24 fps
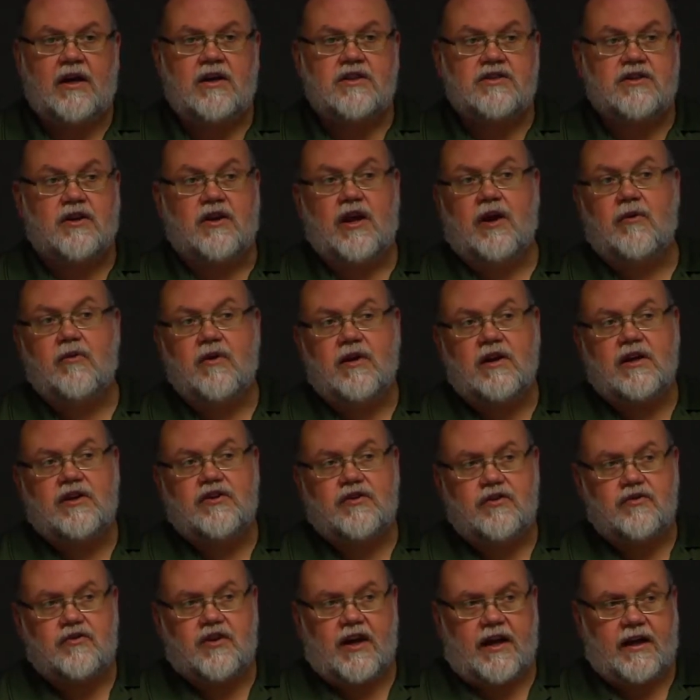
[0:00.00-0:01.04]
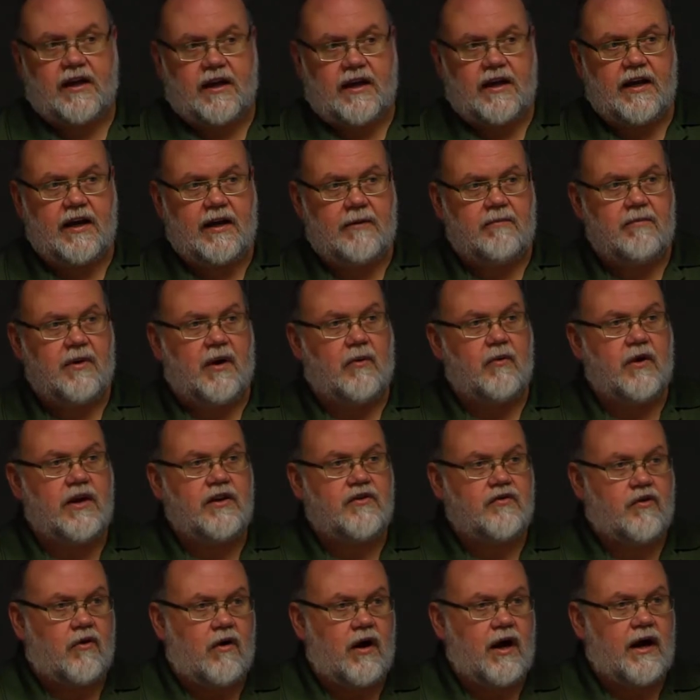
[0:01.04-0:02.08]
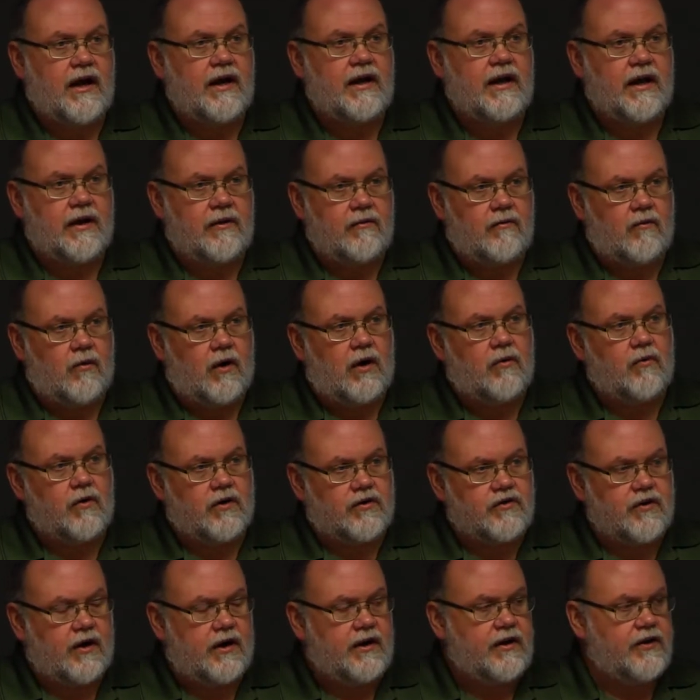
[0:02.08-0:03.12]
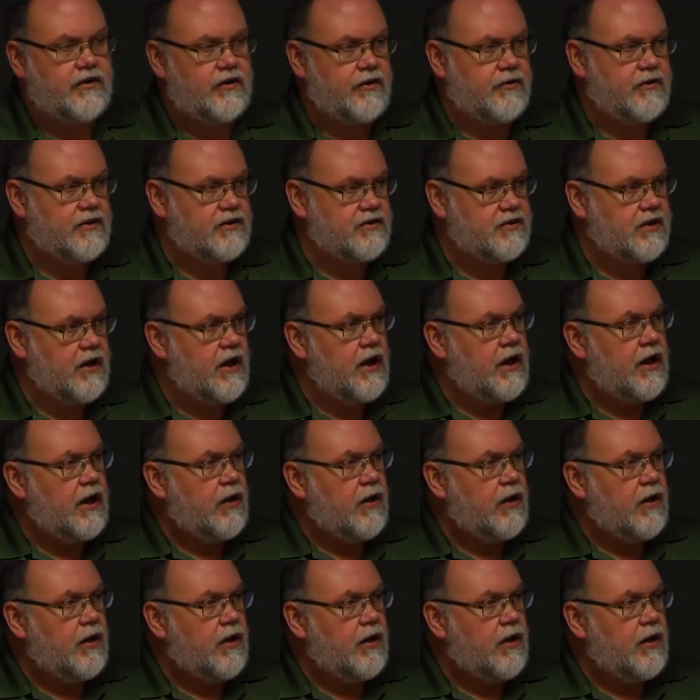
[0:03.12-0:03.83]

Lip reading: So they really do take a hit. But we try, and what we're trying to do is